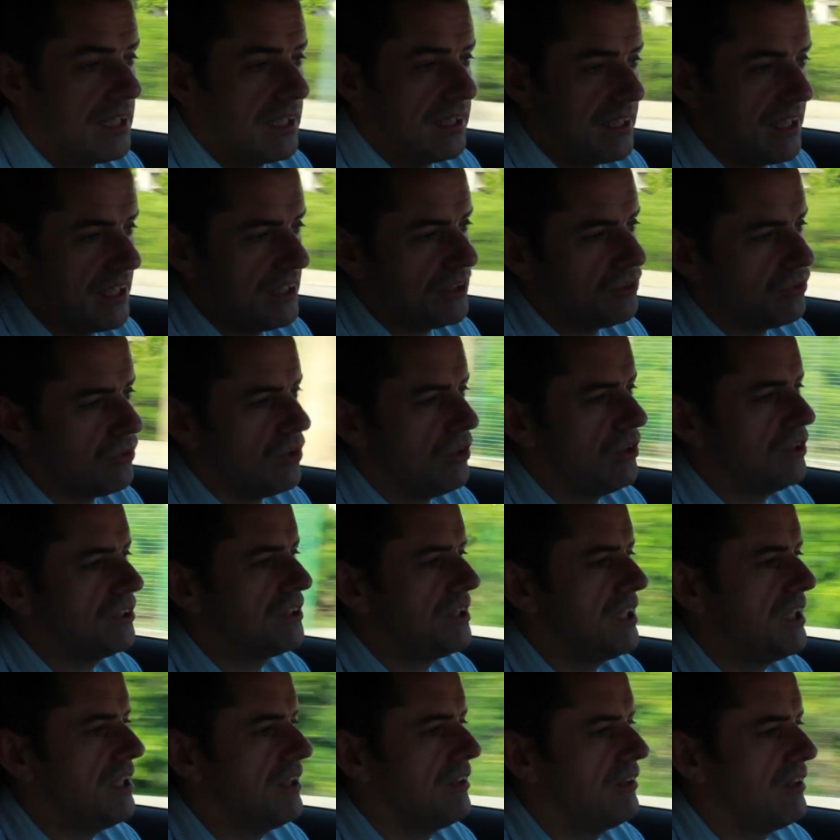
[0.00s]
these roads
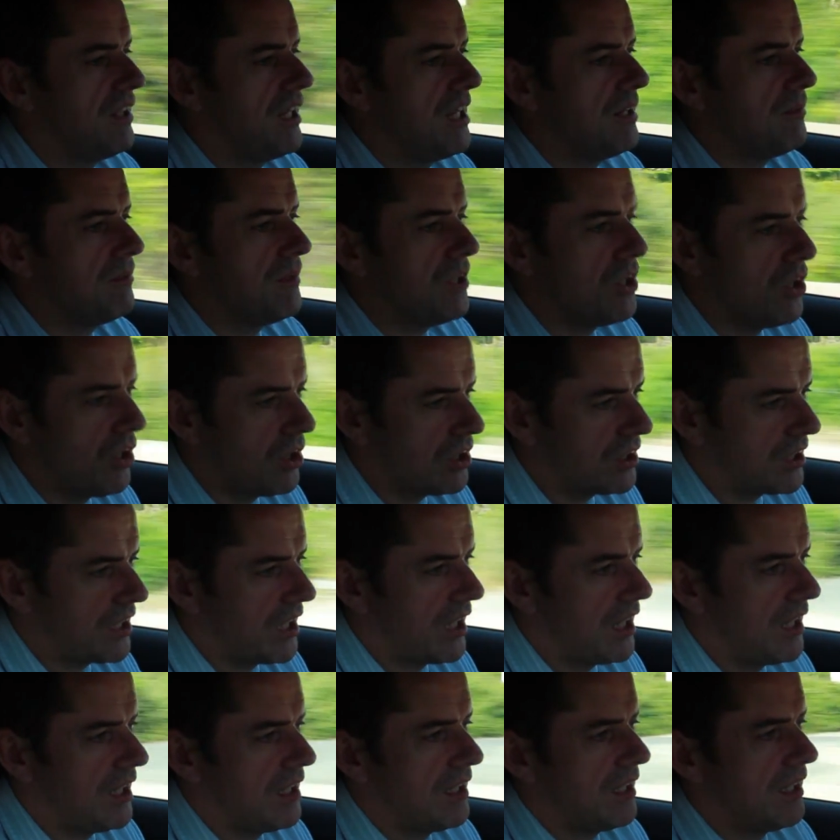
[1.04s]
here in
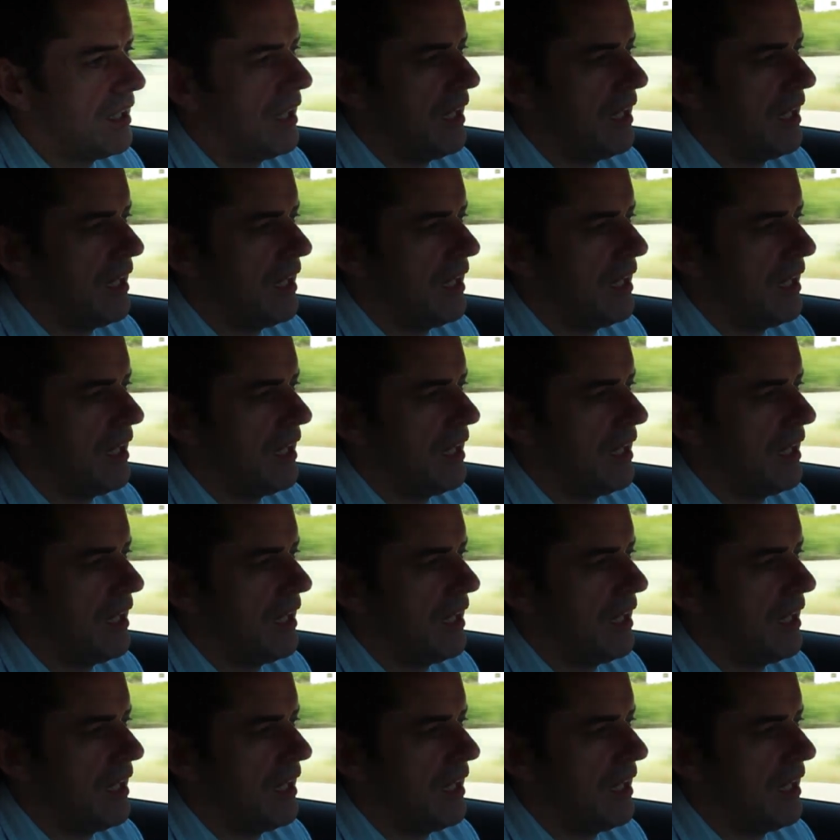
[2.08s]
Mallorca,